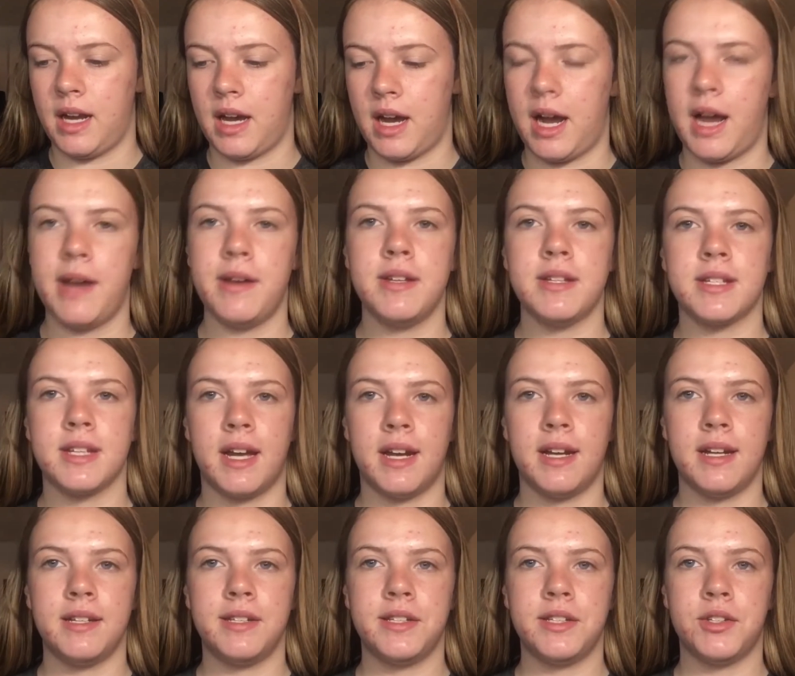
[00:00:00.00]
I
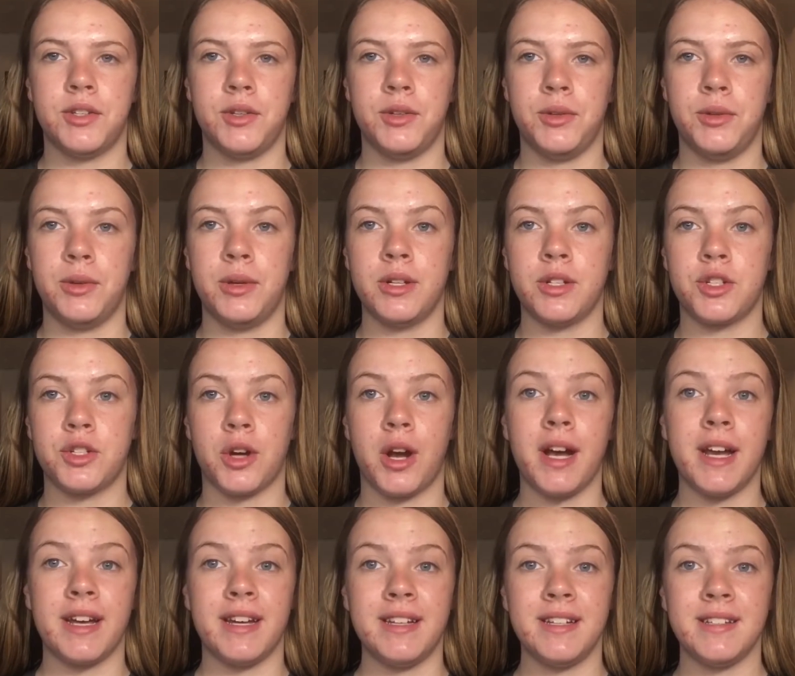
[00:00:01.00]
decided to
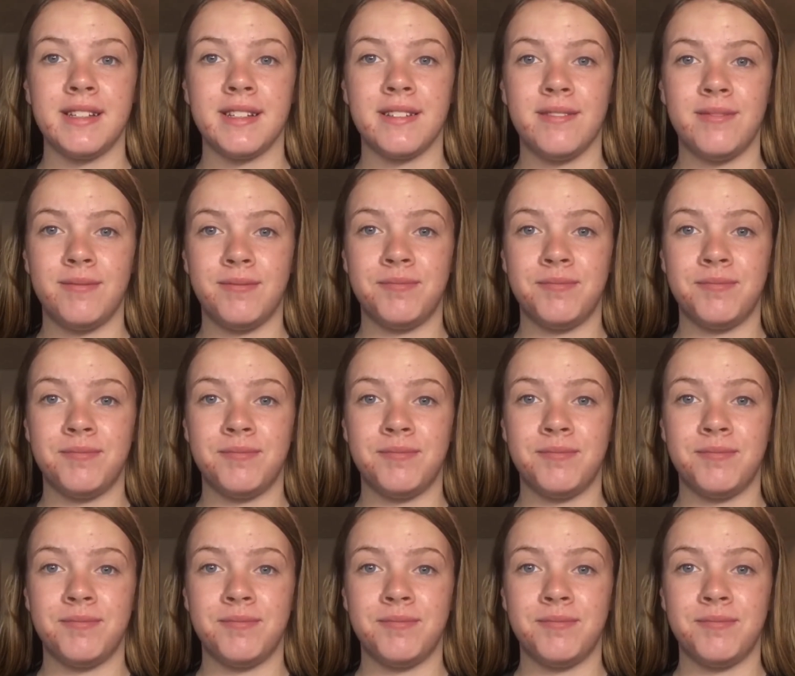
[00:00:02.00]
try it